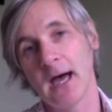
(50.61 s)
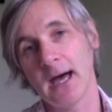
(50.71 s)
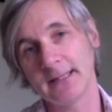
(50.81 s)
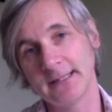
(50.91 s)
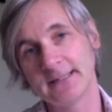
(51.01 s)

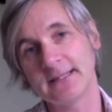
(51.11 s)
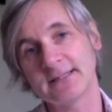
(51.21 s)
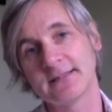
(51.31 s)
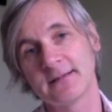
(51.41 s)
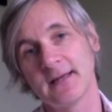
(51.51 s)
And in
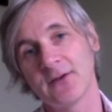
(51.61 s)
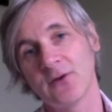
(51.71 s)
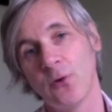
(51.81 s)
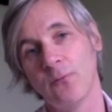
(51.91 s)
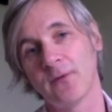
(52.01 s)
addition to that,
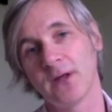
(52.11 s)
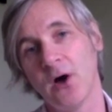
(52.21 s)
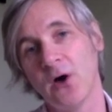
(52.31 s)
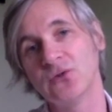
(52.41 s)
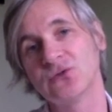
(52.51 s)
hopefully
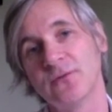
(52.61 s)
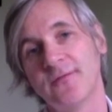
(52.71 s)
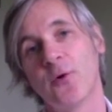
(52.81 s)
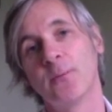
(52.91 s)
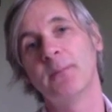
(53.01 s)
also
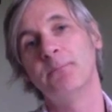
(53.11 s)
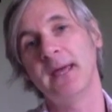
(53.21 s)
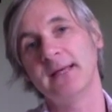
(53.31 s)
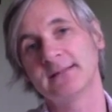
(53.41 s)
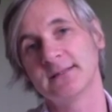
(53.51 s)
form the
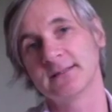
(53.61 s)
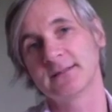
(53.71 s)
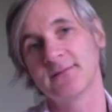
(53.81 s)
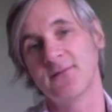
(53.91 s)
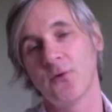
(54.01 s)
basis
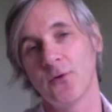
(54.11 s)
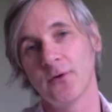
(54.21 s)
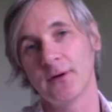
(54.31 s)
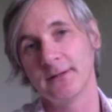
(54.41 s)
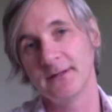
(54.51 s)
for
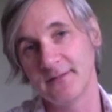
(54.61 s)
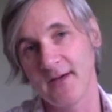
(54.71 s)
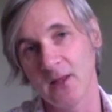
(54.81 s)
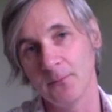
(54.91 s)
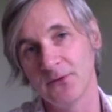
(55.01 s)
the
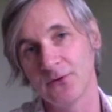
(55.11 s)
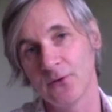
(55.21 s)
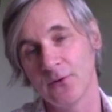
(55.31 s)
development